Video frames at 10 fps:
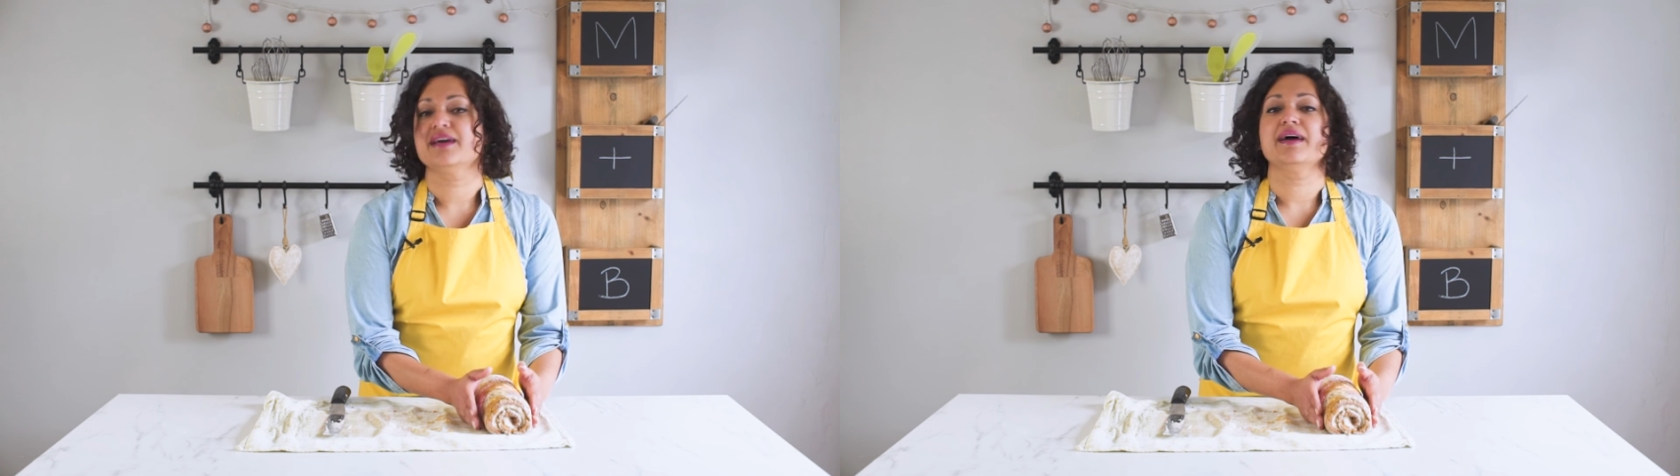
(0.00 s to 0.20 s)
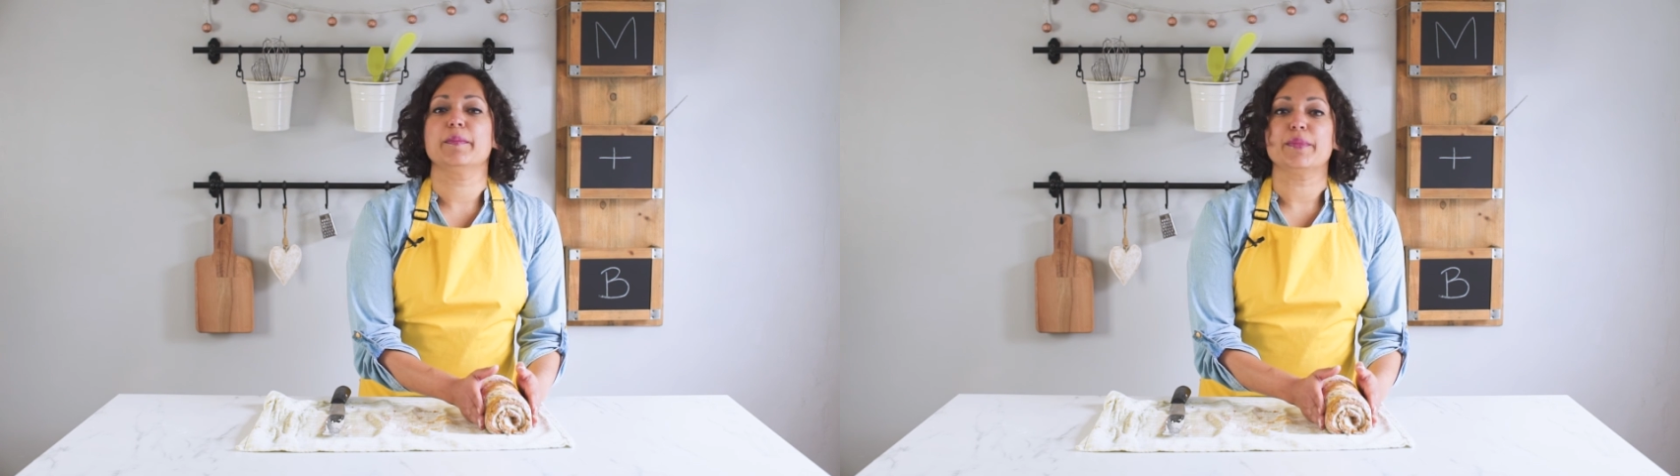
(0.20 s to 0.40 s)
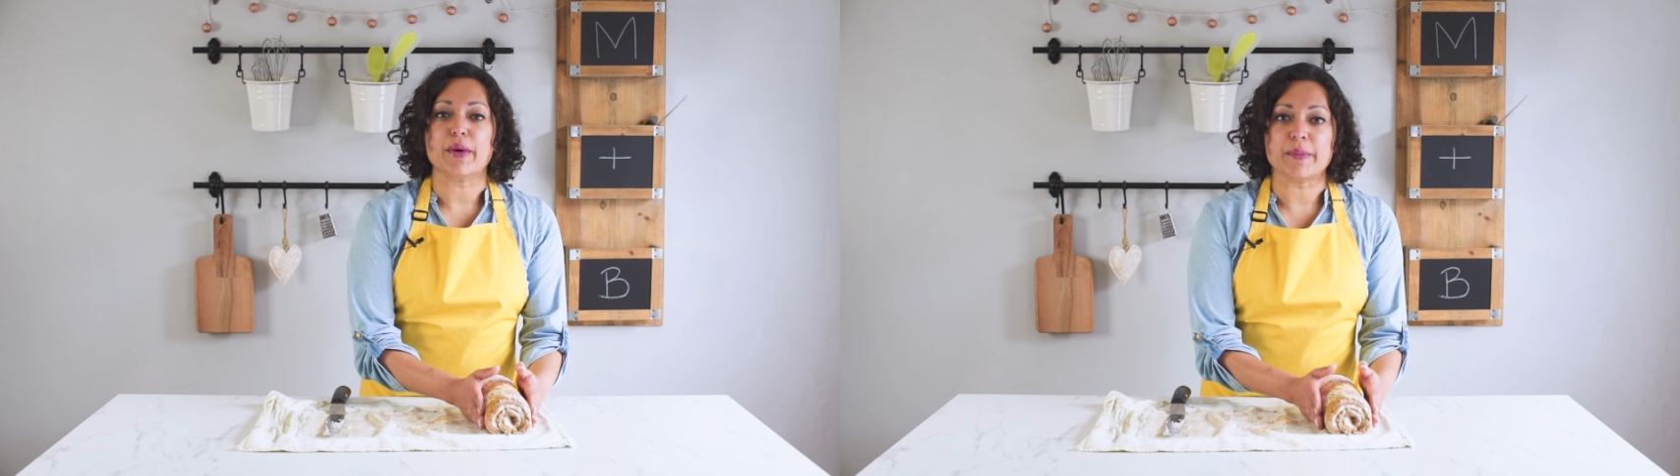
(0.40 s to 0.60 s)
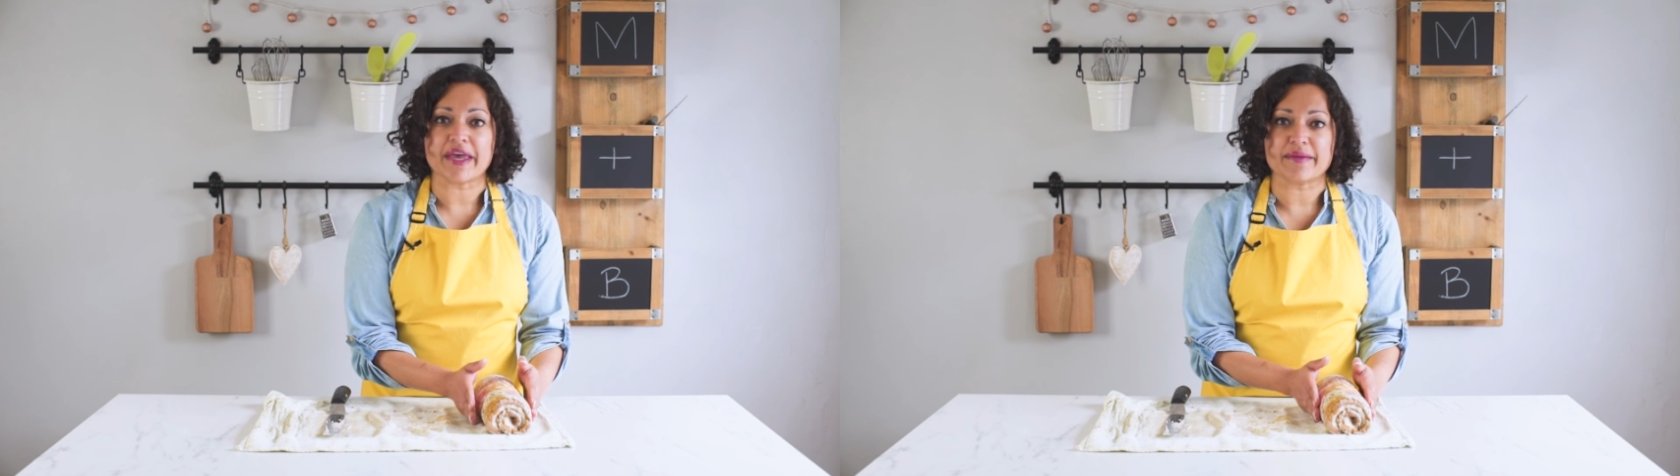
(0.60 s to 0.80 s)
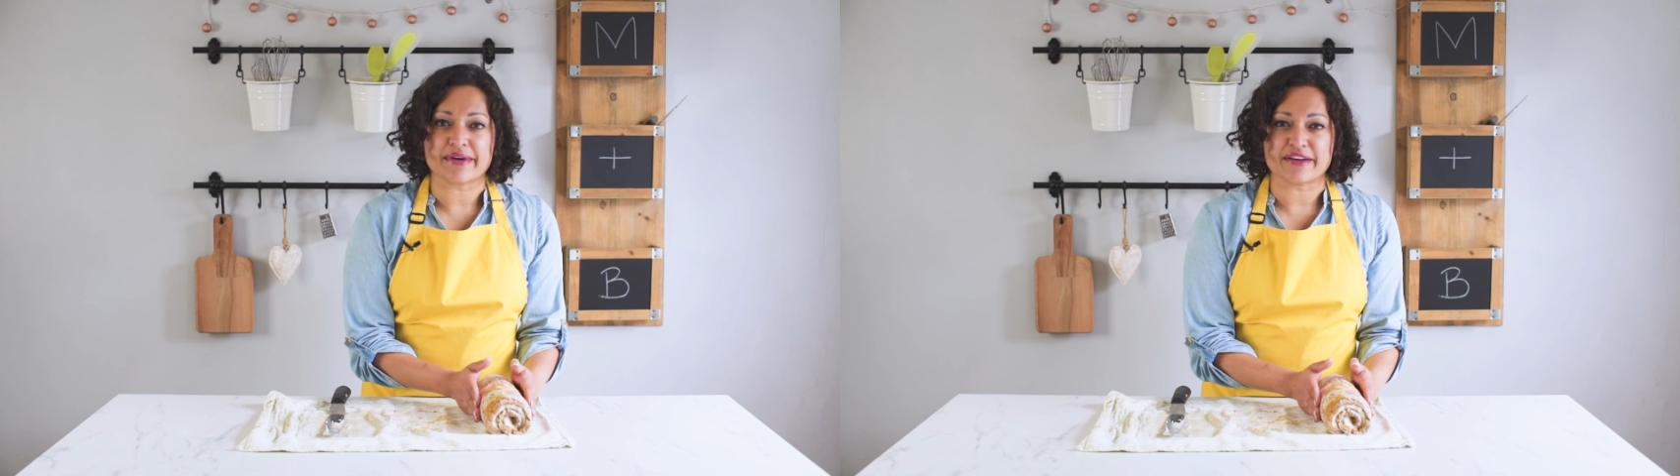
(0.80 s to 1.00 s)
and pop it
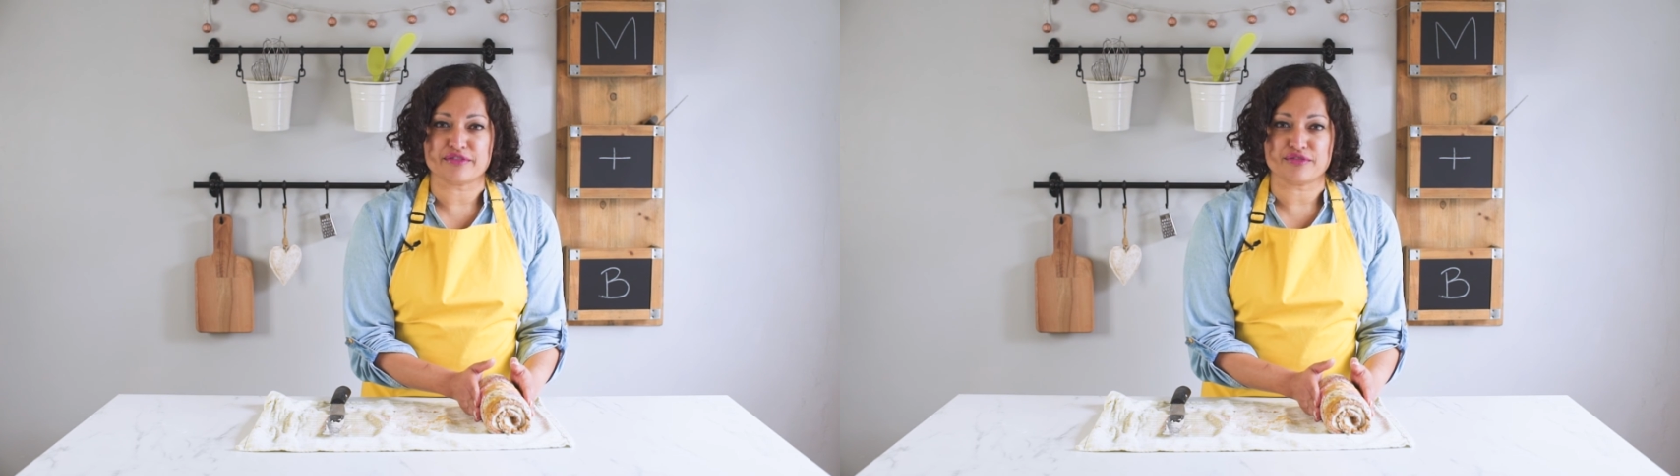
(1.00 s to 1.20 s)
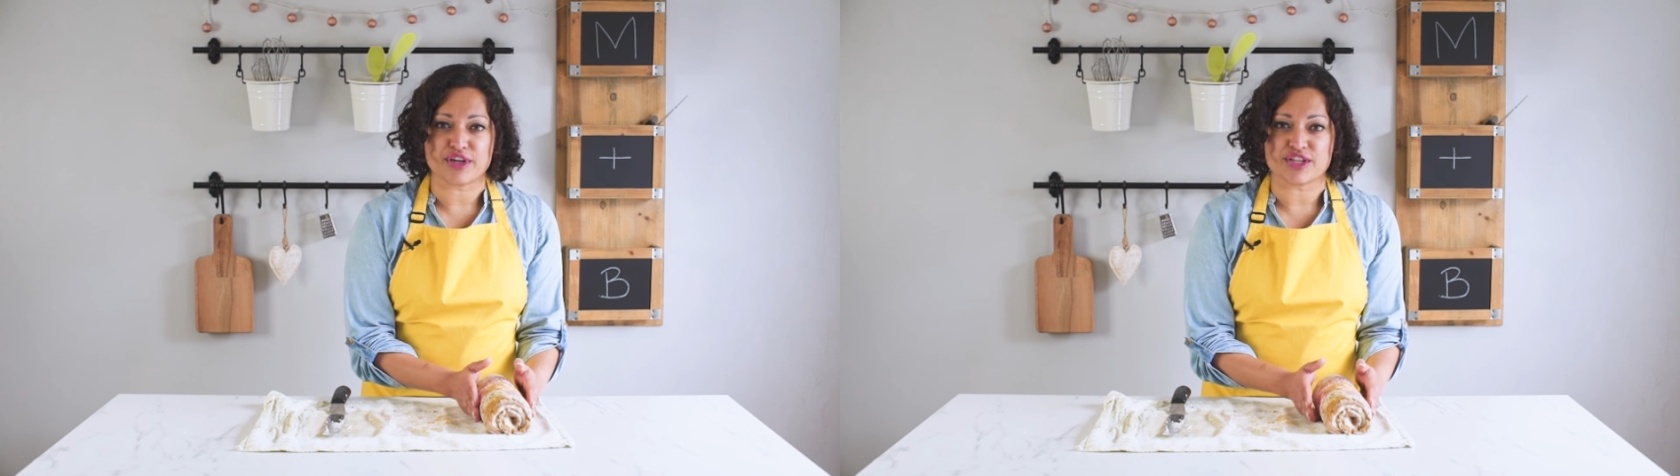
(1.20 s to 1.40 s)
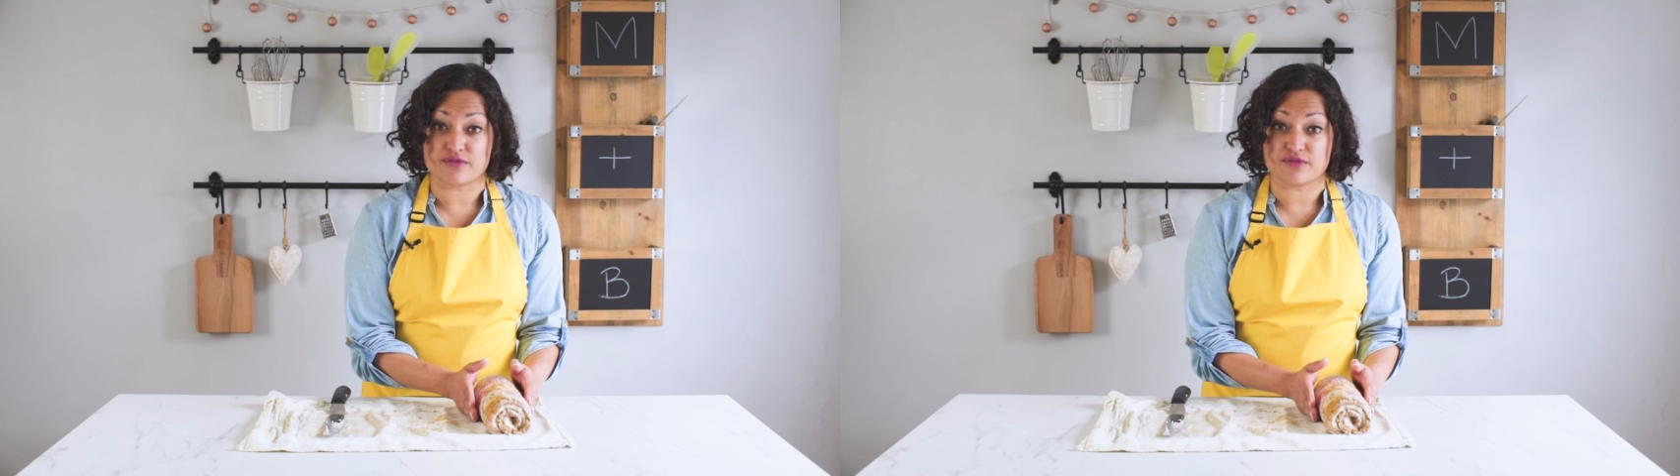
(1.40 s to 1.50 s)
in my fridge